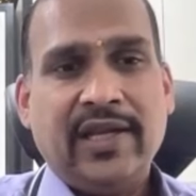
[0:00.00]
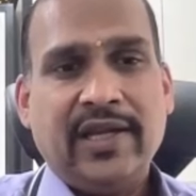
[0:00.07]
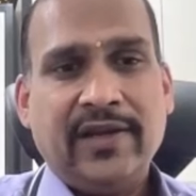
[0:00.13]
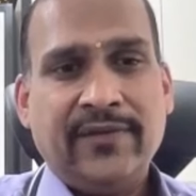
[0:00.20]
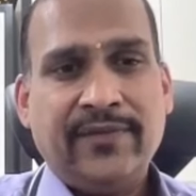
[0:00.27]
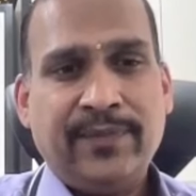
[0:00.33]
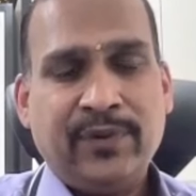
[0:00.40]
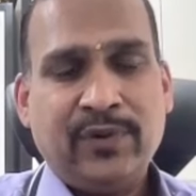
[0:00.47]

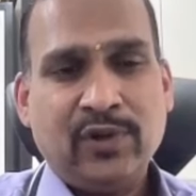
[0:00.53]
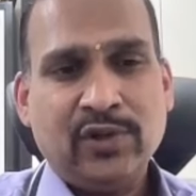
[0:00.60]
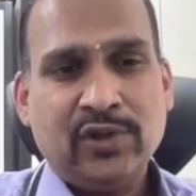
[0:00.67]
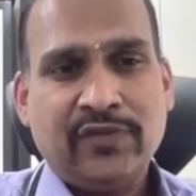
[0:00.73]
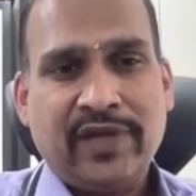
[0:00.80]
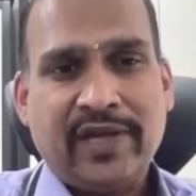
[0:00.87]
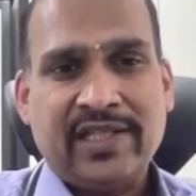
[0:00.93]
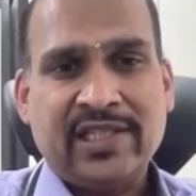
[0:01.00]
If because
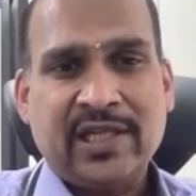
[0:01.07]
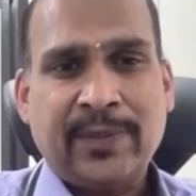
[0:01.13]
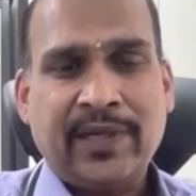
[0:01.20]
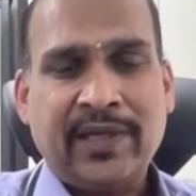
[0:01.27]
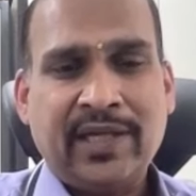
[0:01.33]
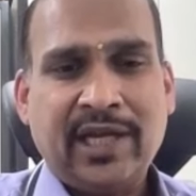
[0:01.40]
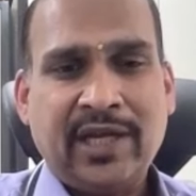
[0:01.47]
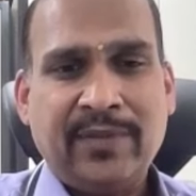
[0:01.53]
of extra
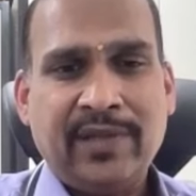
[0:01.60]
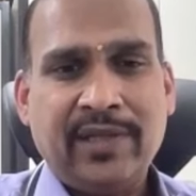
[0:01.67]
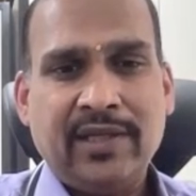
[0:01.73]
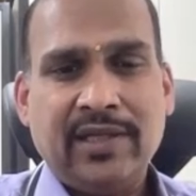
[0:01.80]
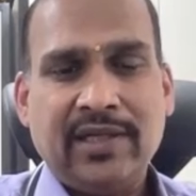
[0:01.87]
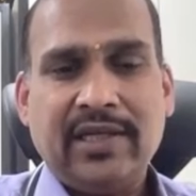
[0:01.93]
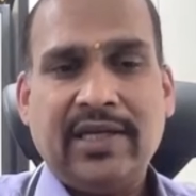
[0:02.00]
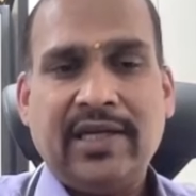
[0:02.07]

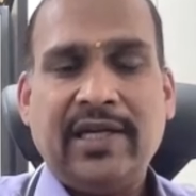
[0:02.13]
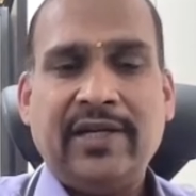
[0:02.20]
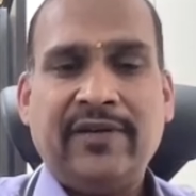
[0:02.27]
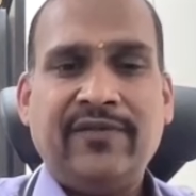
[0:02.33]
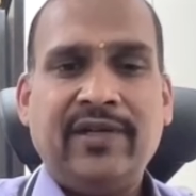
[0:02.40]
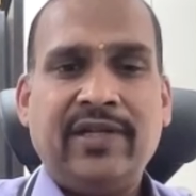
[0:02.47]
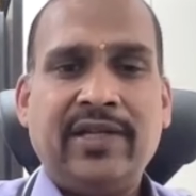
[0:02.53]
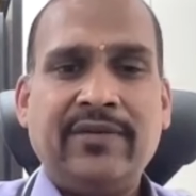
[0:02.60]
parenchymal, it
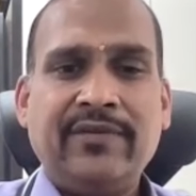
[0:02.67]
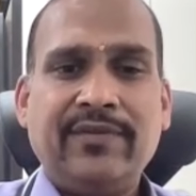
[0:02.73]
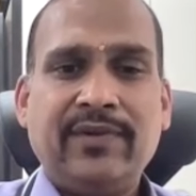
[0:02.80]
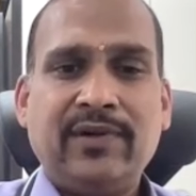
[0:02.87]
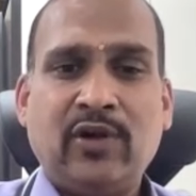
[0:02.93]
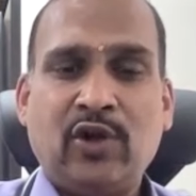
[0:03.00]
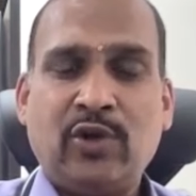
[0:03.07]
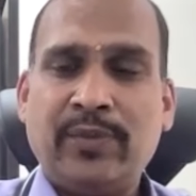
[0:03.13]
will give
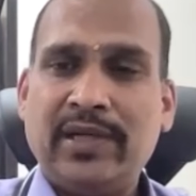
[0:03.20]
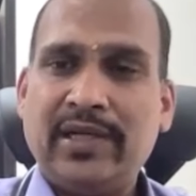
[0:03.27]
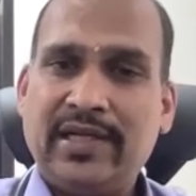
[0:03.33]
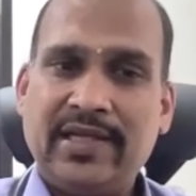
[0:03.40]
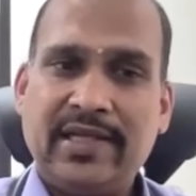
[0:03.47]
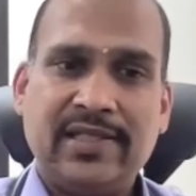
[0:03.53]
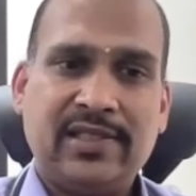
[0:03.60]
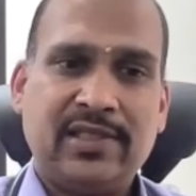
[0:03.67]
normal
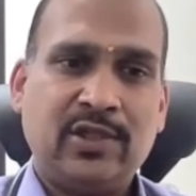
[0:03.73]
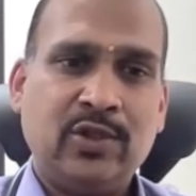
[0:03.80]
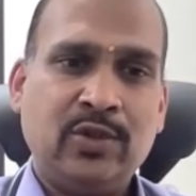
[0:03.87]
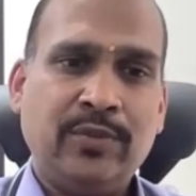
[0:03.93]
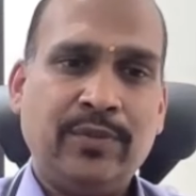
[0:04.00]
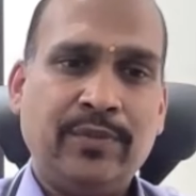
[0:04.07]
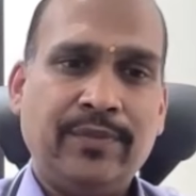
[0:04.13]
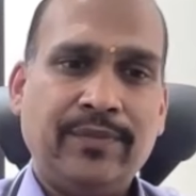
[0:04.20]
DLCO,
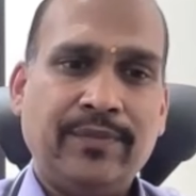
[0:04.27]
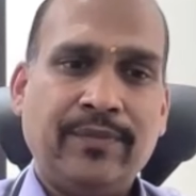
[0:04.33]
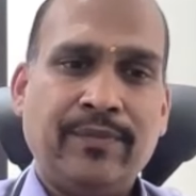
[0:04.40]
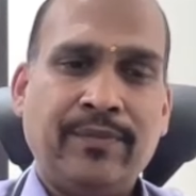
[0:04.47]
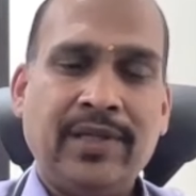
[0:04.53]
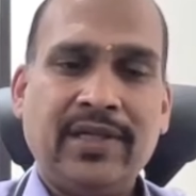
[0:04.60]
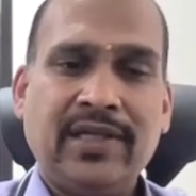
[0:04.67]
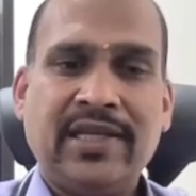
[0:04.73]

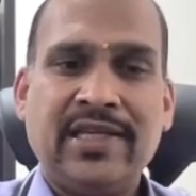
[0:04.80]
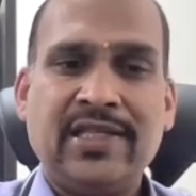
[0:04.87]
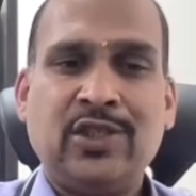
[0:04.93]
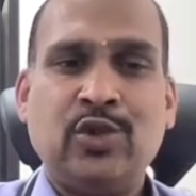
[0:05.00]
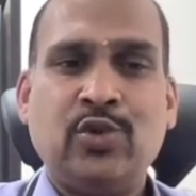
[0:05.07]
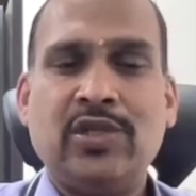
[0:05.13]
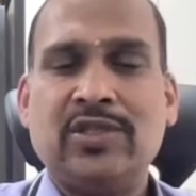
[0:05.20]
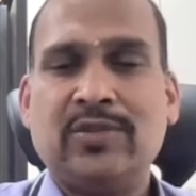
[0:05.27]
but
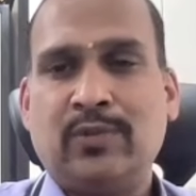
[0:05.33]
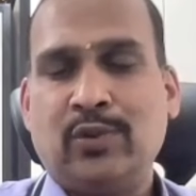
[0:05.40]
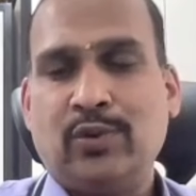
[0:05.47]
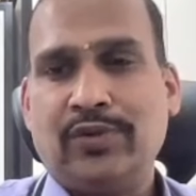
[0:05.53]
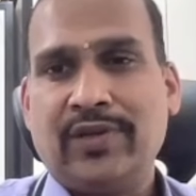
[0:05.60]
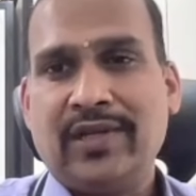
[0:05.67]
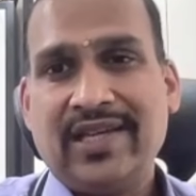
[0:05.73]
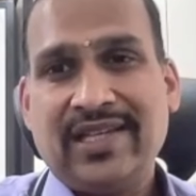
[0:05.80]
KCO is more.
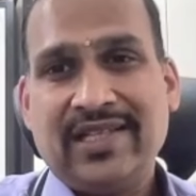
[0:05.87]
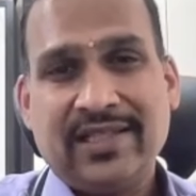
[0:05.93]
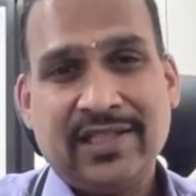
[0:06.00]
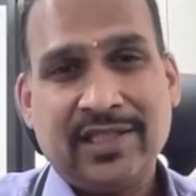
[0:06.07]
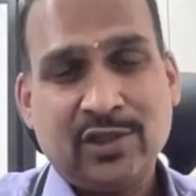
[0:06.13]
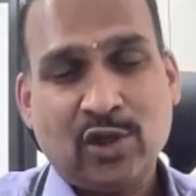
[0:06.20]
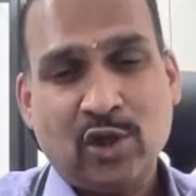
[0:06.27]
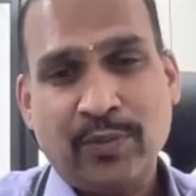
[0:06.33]
This
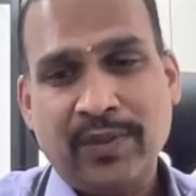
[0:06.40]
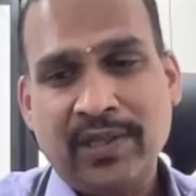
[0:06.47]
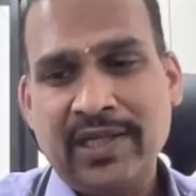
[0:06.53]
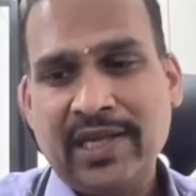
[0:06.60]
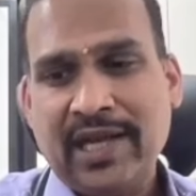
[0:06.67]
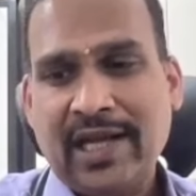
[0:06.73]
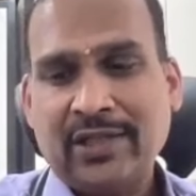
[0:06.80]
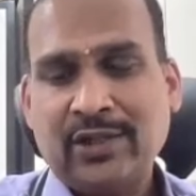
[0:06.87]
is
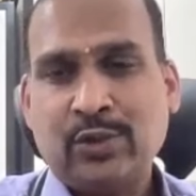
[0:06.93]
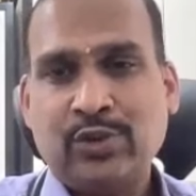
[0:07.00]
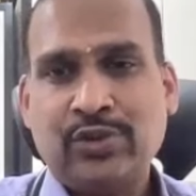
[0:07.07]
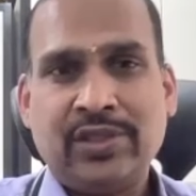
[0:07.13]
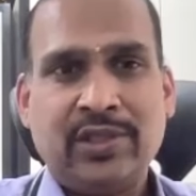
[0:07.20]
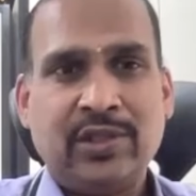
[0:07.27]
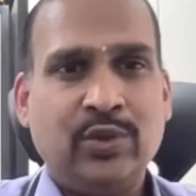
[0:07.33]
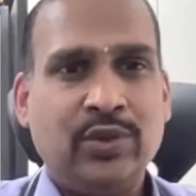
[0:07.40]
commonly asked
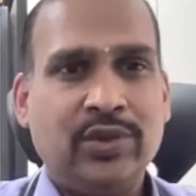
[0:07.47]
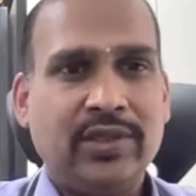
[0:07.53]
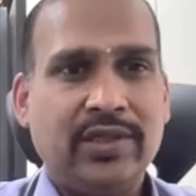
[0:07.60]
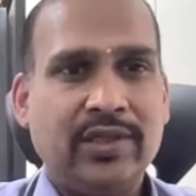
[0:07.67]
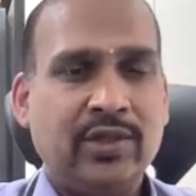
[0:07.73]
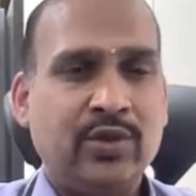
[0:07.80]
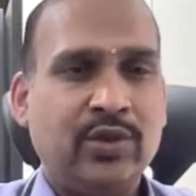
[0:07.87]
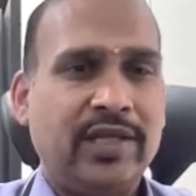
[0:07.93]
question in
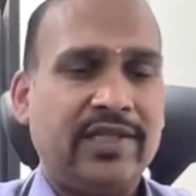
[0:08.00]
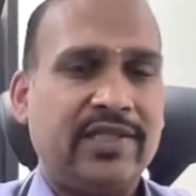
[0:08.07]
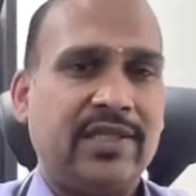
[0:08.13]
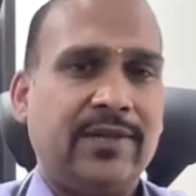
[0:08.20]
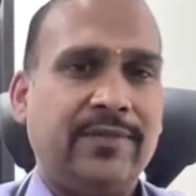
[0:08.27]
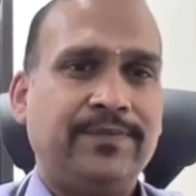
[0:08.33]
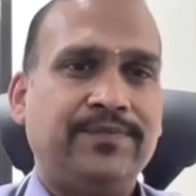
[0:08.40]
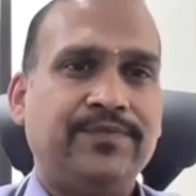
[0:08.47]
your exam.